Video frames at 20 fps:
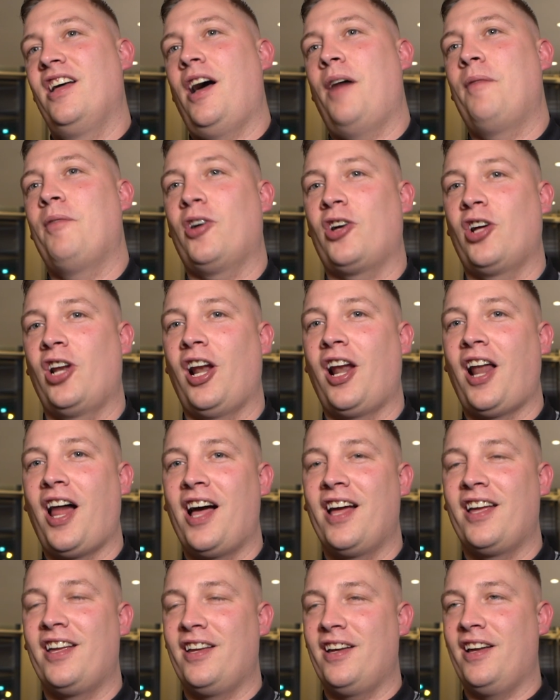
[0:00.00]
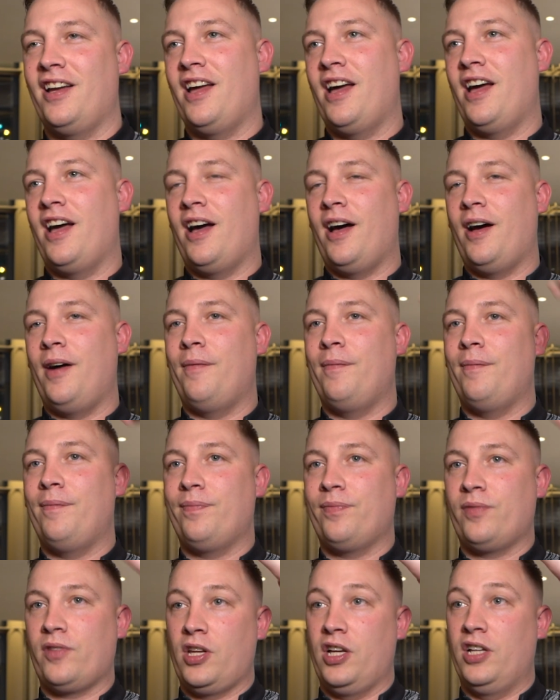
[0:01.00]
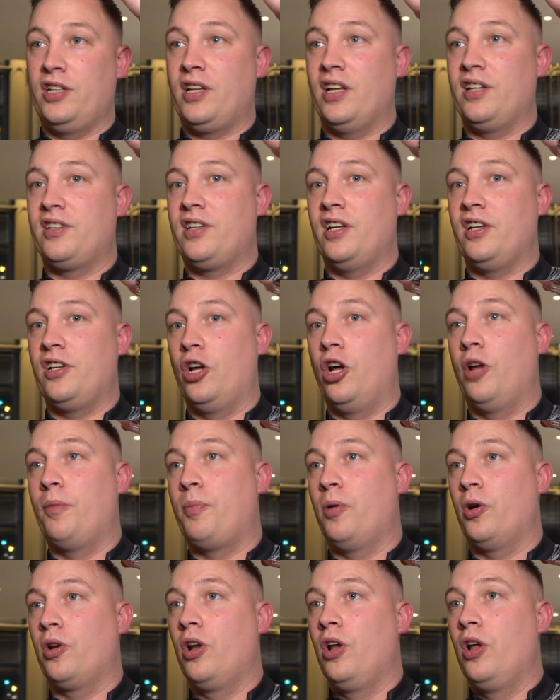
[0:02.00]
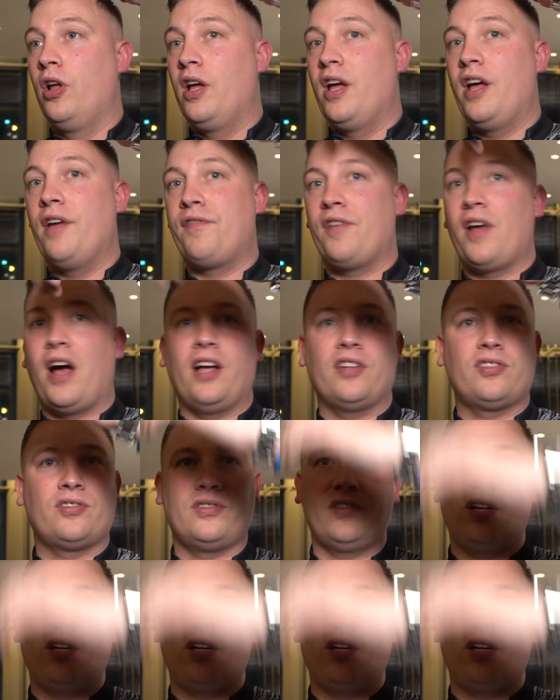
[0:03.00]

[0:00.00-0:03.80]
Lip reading: I'm not going to lie, it did hurt, but if you ask